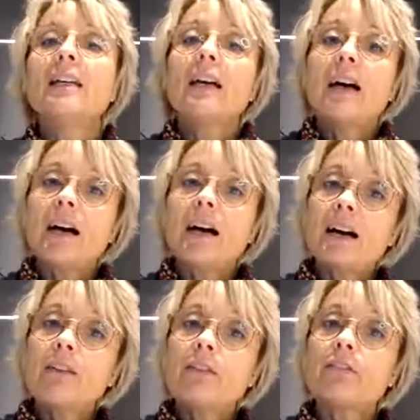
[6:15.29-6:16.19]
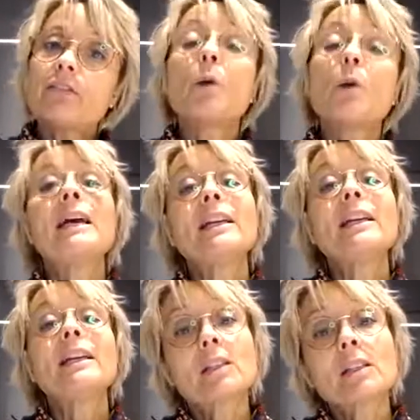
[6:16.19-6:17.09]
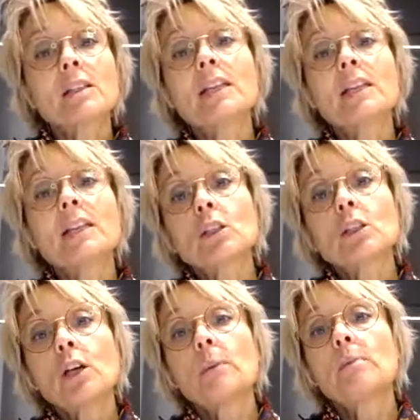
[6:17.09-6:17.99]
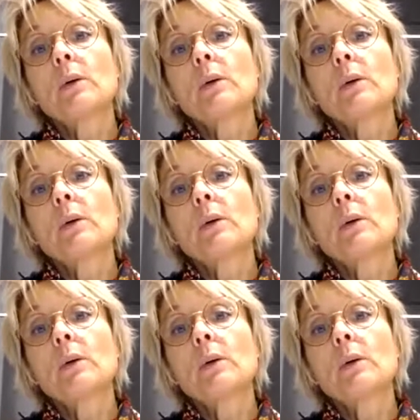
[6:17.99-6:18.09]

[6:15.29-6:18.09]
have or may contain some,